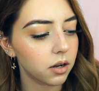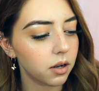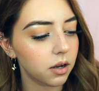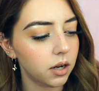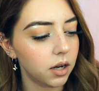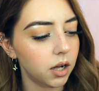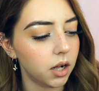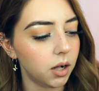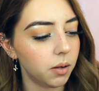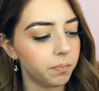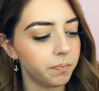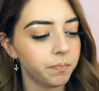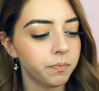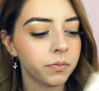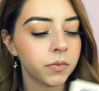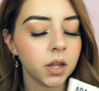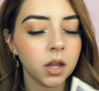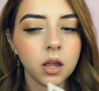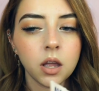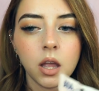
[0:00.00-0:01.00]

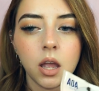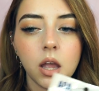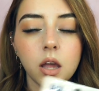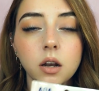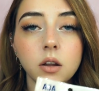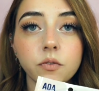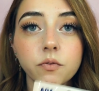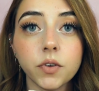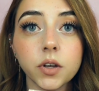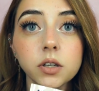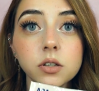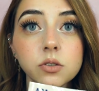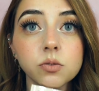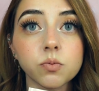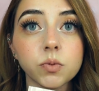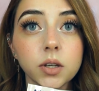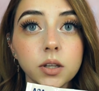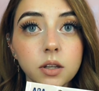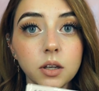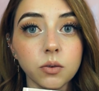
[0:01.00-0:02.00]
And it feels
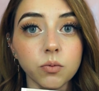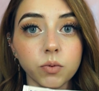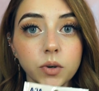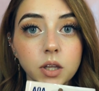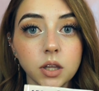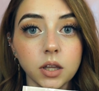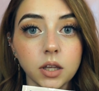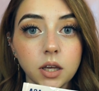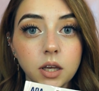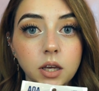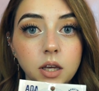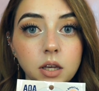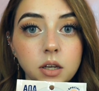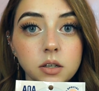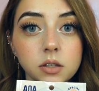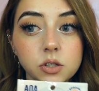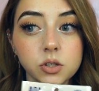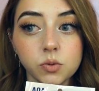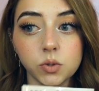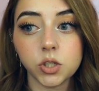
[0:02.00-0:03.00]
really
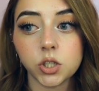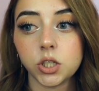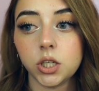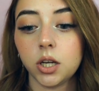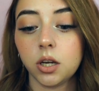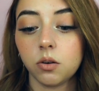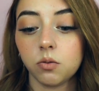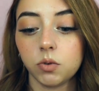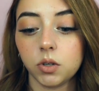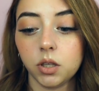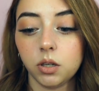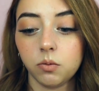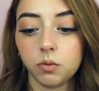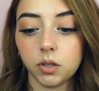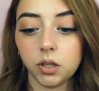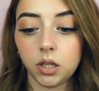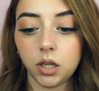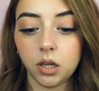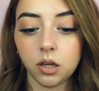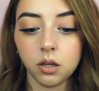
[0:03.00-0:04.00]
squishy and
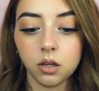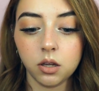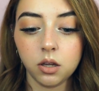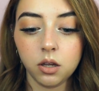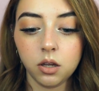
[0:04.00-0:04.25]
really